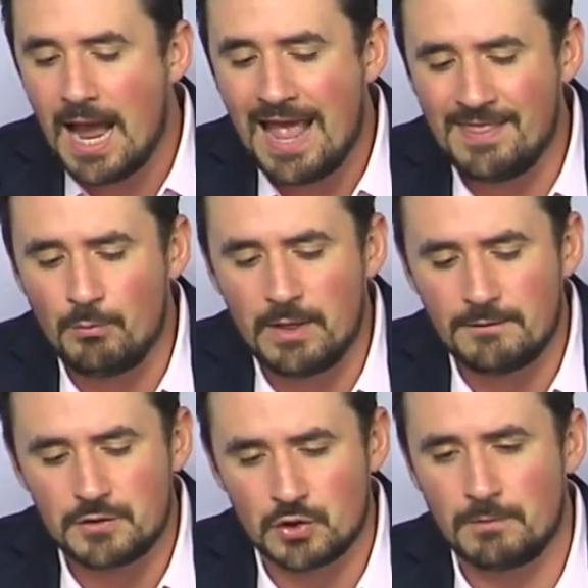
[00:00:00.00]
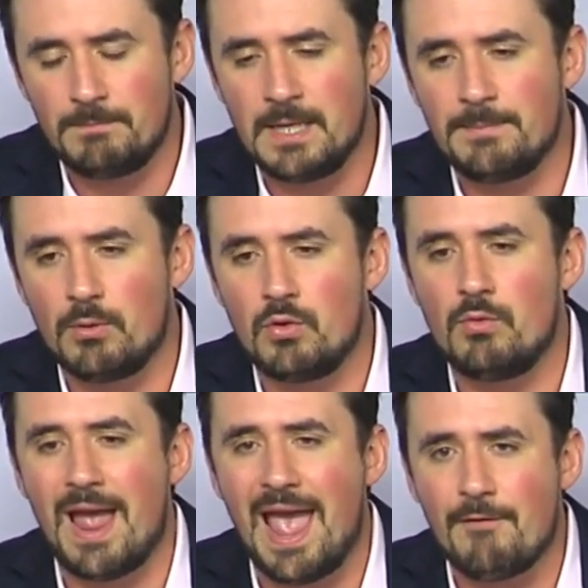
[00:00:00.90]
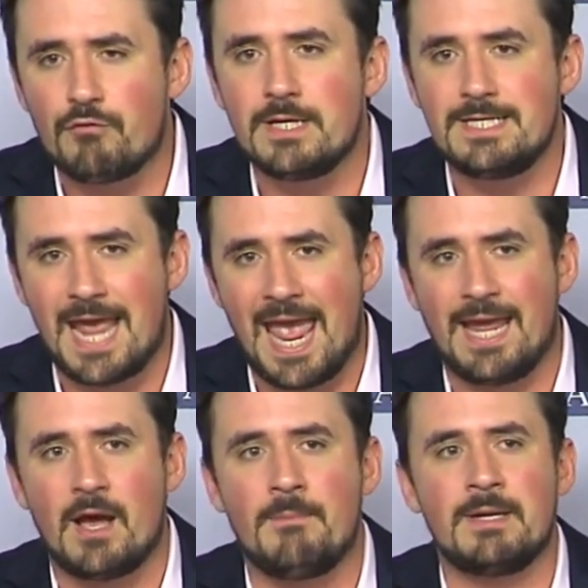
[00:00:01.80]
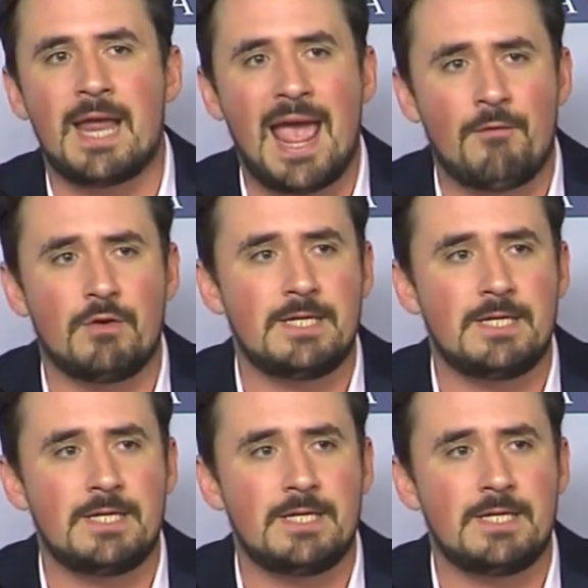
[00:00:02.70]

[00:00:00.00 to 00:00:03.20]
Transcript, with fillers: And then we have certain people who every day come into every